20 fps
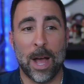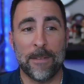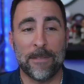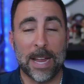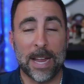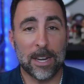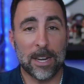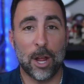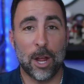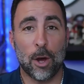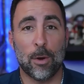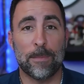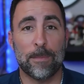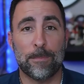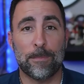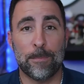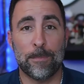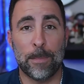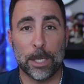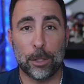I've gotten to know him
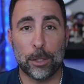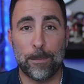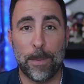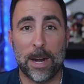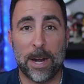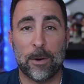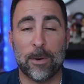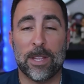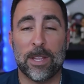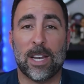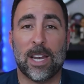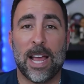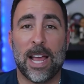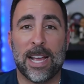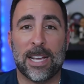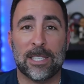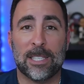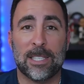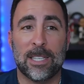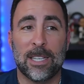much better in the
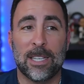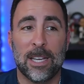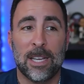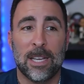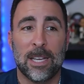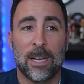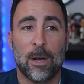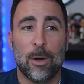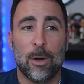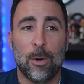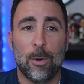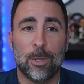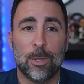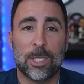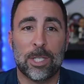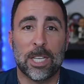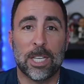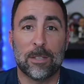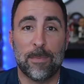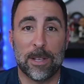last, oh,
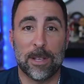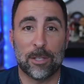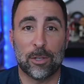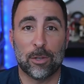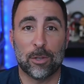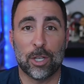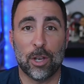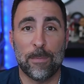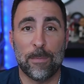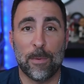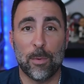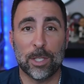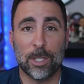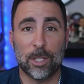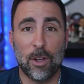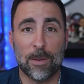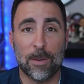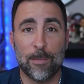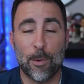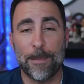six months or so, but we'll
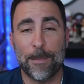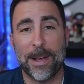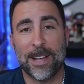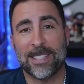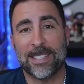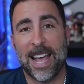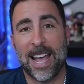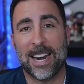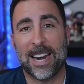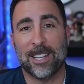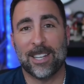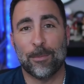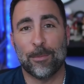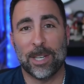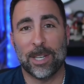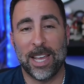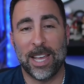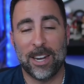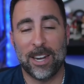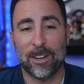talk more about that a little
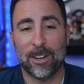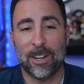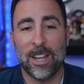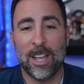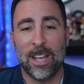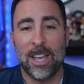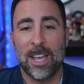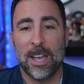bit later.